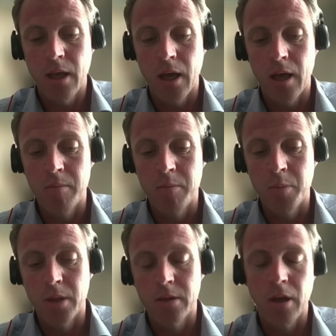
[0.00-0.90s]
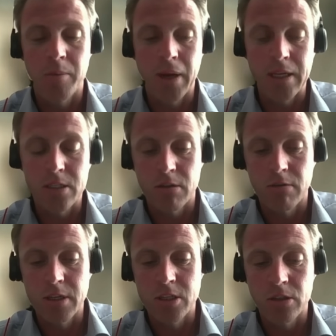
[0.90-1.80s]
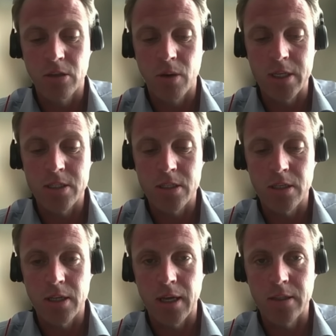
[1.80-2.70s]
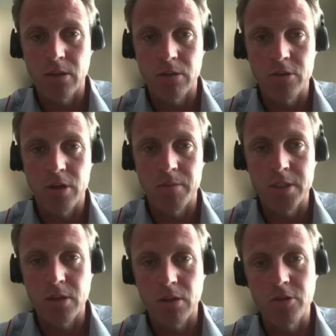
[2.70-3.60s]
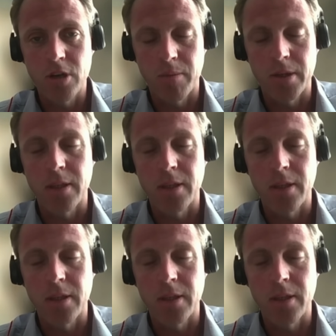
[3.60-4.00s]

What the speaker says: But going back to your original question, yeah, Donald Trump is Donald Trump.